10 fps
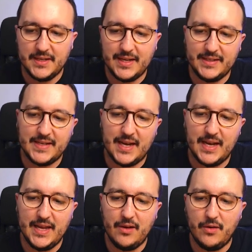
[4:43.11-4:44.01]
data
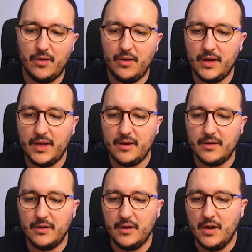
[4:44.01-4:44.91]
error
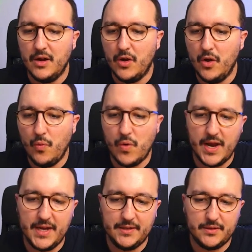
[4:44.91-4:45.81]
here
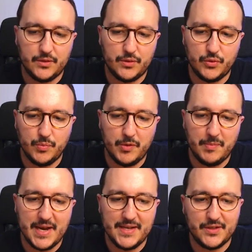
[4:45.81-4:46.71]
await
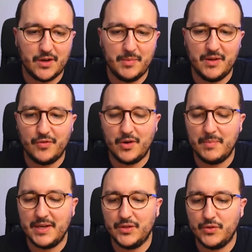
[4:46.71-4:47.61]
Superbase coming from
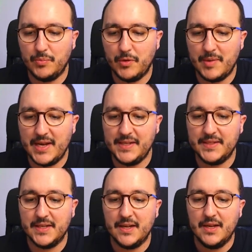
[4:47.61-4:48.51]
my
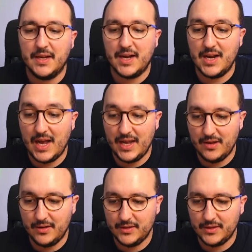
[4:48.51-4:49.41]
Superbase
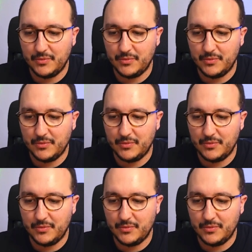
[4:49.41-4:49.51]
client.